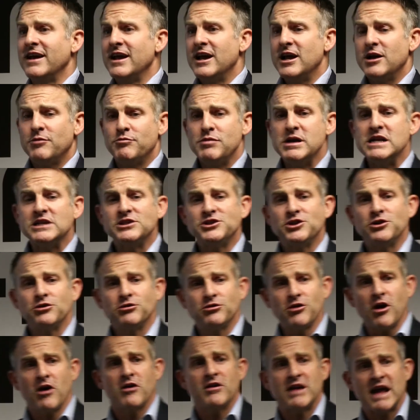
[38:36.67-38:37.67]
It means you
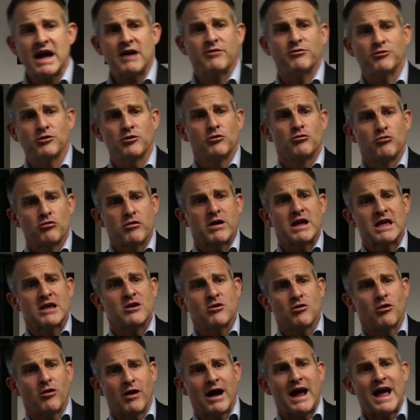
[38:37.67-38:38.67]
don't have to wring
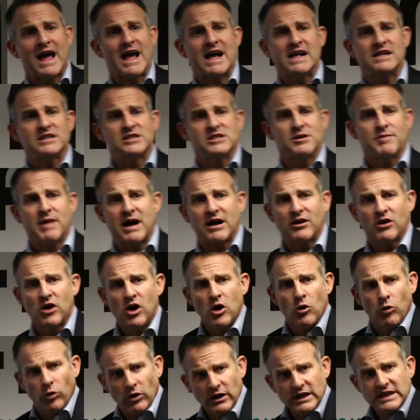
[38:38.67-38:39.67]
your hands about,
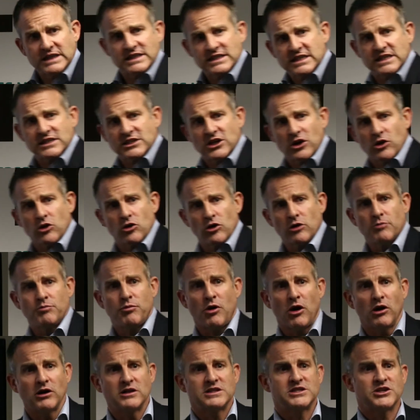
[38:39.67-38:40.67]
well, is this a good
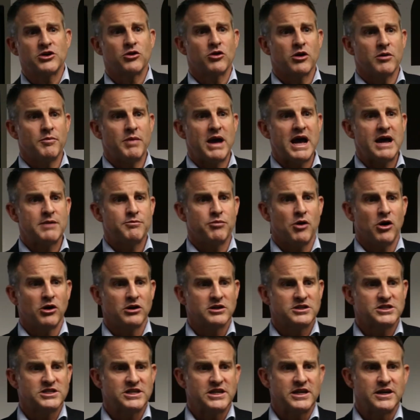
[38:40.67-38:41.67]
policy or a bad
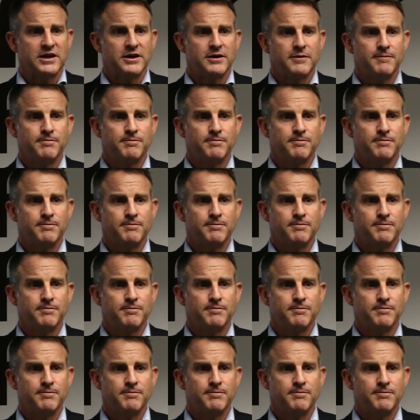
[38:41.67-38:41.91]
policy?